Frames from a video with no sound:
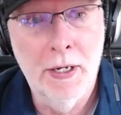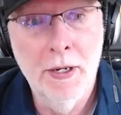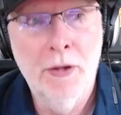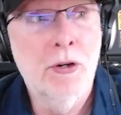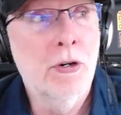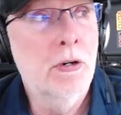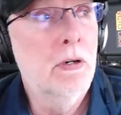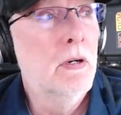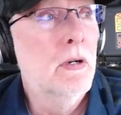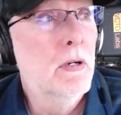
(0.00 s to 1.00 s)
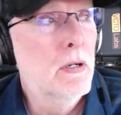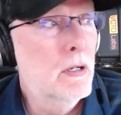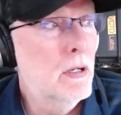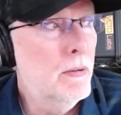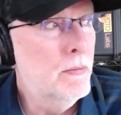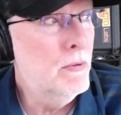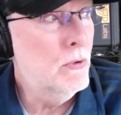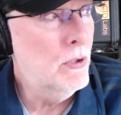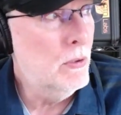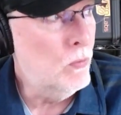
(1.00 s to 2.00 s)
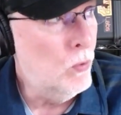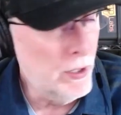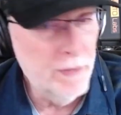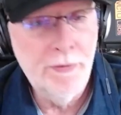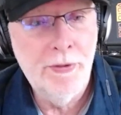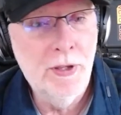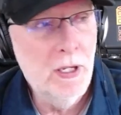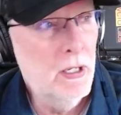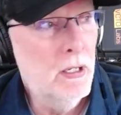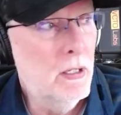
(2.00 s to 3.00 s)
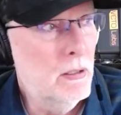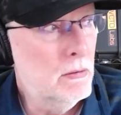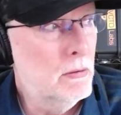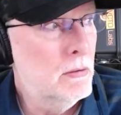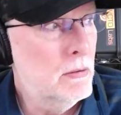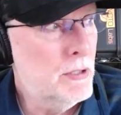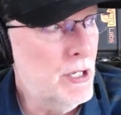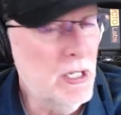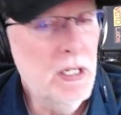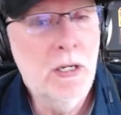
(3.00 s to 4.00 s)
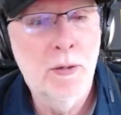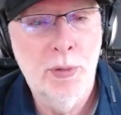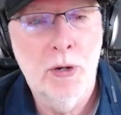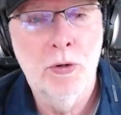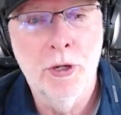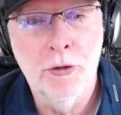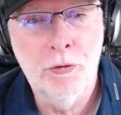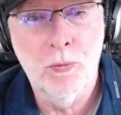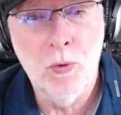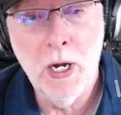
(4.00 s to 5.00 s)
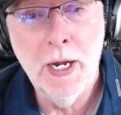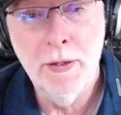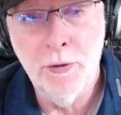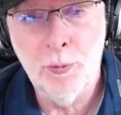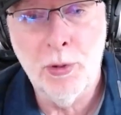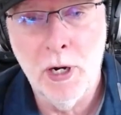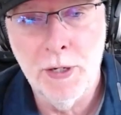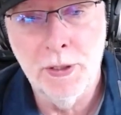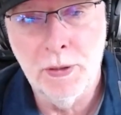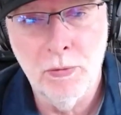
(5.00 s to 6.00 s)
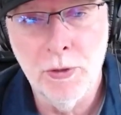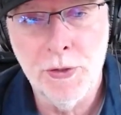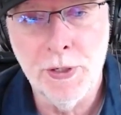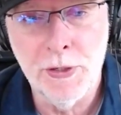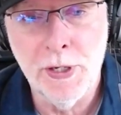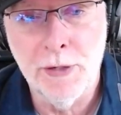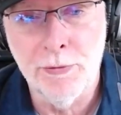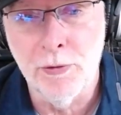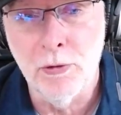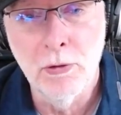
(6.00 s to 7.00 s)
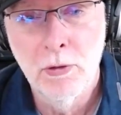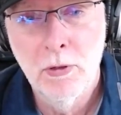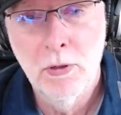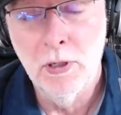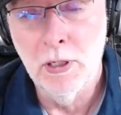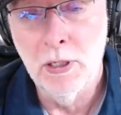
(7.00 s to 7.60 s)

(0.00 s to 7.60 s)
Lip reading: another one of the key components why this project was successful. Um,